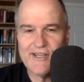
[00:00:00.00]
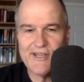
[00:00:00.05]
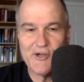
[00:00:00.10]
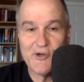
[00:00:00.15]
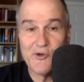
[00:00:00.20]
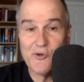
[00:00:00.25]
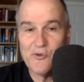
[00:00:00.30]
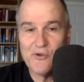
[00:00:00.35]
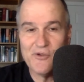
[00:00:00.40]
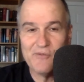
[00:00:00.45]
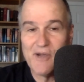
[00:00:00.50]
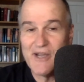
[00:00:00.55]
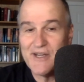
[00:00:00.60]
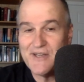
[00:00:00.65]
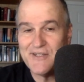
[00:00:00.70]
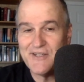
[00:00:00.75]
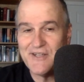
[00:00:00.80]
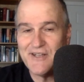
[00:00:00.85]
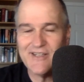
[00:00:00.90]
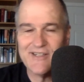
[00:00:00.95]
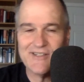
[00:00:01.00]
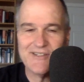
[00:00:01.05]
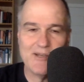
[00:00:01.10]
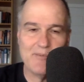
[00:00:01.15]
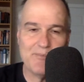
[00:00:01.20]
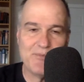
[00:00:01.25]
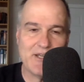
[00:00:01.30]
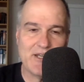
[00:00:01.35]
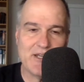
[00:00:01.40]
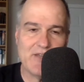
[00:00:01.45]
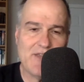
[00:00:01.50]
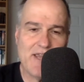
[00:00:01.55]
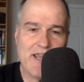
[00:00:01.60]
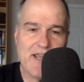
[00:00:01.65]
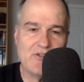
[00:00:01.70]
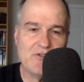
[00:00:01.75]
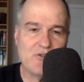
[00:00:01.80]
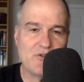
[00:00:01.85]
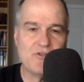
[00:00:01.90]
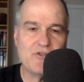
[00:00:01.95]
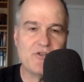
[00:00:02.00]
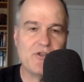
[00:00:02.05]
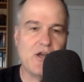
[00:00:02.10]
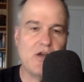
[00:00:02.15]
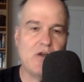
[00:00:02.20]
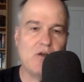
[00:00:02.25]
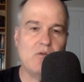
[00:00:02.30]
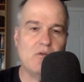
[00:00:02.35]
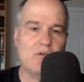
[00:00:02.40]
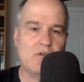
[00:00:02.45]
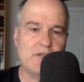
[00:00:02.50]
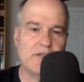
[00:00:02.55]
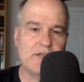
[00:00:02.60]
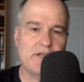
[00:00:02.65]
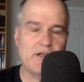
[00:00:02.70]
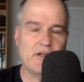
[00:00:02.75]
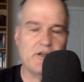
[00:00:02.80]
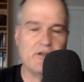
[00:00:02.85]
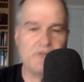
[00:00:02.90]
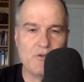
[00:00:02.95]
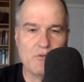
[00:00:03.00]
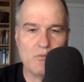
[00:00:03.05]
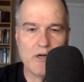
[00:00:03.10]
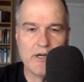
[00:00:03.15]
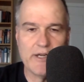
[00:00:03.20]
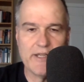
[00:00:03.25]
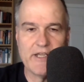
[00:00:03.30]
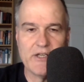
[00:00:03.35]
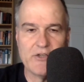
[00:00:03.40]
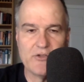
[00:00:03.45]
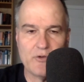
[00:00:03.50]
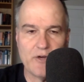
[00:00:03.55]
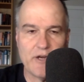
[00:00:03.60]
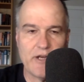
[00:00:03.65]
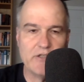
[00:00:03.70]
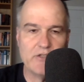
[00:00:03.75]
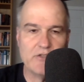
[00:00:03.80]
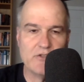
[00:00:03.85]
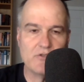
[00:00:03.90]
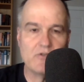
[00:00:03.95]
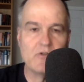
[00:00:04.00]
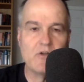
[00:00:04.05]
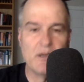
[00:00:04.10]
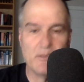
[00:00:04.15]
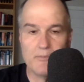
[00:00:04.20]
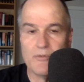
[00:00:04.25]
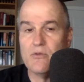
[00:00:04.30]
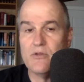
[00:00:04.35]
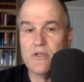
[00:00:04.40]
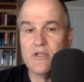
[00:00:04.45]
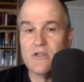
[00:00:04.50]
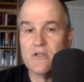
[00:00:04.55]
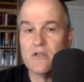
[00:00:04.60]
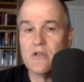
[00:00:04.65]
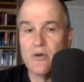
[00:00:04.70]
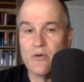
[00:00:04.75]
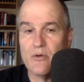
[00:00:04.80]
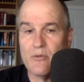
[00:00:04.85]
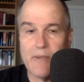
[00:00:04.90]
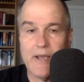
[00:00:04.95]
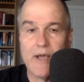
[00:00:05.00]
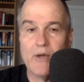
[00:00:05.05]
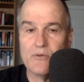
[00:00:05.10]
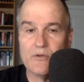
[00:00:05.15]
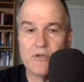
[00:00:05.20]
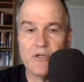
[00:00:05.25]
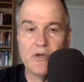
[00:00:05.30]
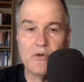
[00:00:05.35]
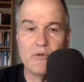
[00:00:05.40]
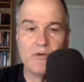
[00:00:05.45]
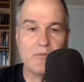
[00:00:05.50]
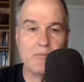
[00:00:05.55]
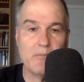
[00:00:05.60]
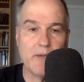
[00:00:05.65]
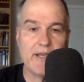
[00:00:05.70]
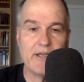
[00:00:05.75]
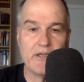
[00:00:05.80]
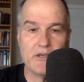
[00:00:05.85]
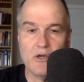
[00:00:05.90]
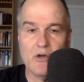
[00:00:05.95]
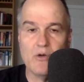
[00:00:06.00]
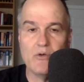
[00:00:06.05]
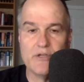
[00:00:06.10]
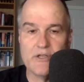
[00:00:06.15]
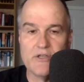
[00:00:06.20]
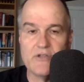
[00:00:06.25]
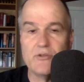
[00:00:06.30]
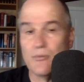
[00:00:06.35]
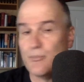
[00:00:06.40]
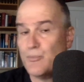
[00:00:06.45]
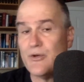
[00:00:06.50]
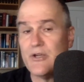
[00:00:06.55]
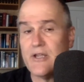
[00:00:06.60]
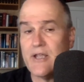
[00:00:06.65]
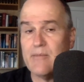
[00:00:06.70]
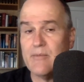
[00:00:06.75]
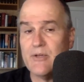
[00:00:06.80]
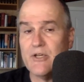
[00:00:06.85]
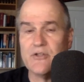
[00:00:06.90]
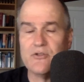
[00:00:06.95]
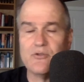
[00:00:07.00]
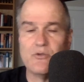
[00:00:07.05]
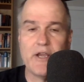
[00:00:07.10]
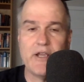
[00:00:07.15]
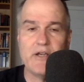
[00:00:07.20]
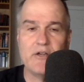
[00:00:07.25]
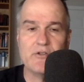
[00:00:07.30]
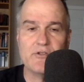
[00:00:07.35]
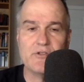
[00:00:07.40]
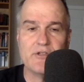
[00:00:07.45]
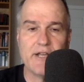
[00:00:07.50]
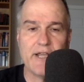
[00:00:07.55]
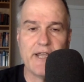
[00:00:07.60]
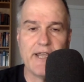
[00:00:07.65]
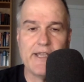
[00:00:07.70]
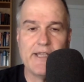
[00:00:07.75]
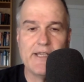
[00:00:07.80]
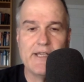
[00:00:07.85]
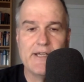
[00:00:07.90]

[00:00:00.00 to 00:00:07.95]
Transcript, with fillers: You know, am I selling something? And the answer is no. You know, if you want to get trained in Scrum, you need to go to Mountain Goat and Mike Cohn. He's the preeminent trainer today.